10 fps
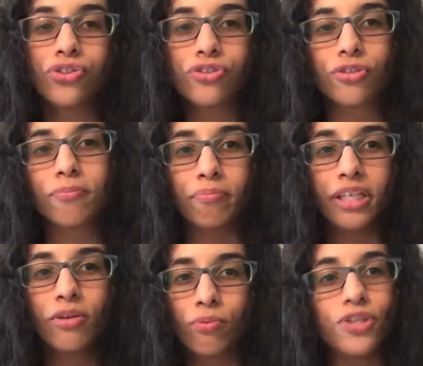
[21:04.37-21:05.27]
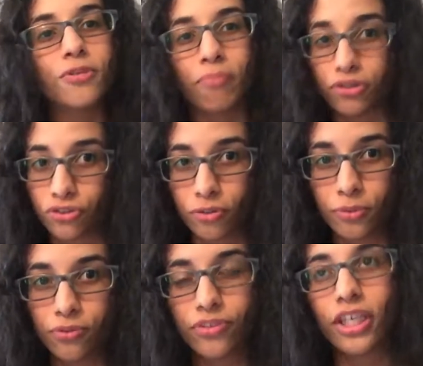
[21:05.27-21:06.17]
just be
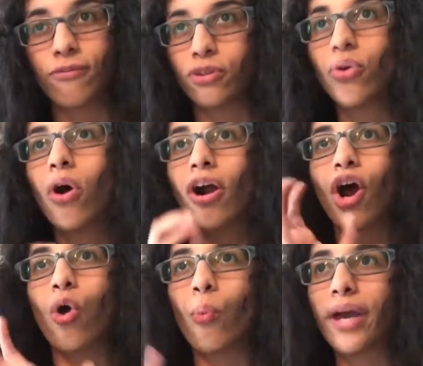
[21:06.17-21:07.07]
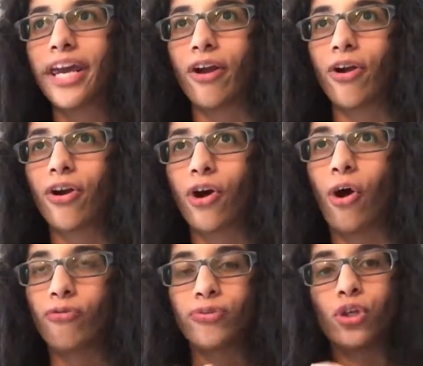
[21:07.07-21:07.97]
responsible. If you are aware
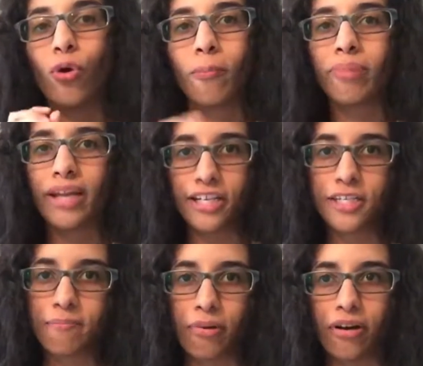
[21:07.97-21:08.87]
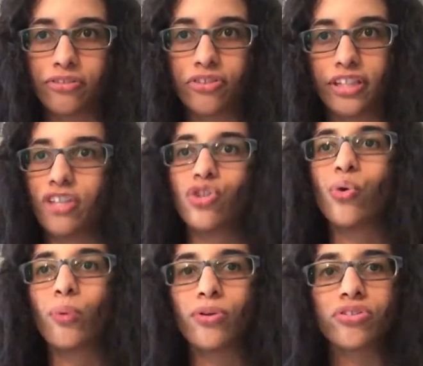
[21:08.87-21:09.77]
of your blind spots,
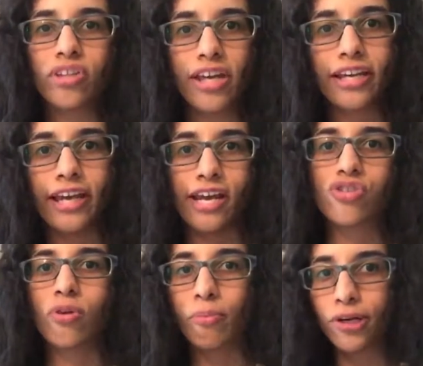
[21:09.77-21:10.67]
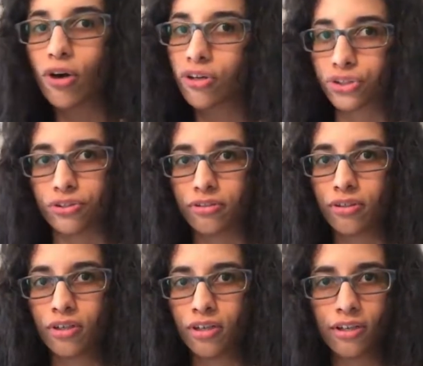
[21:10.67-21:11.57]
then you will take extra
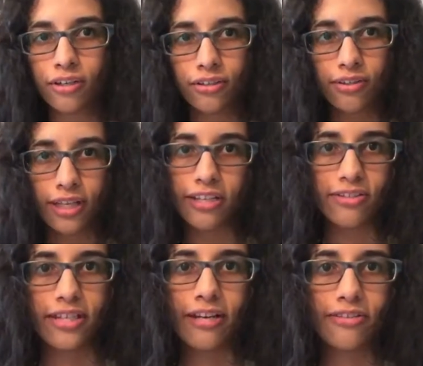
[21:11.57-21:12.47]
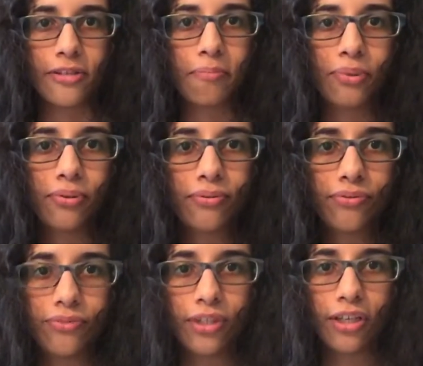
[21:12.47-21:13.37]
precaution. It's that simple.
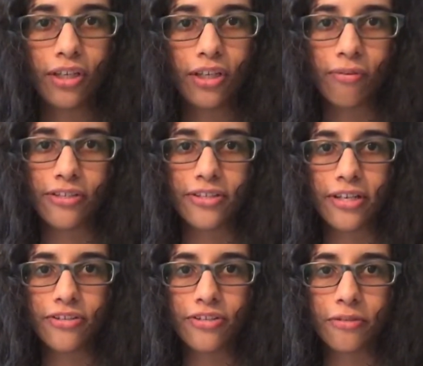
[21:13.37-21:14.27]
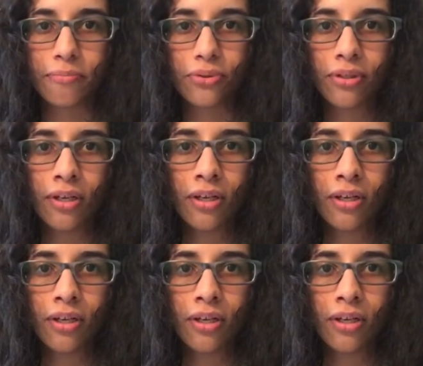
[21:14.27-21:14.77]
It really is that simple.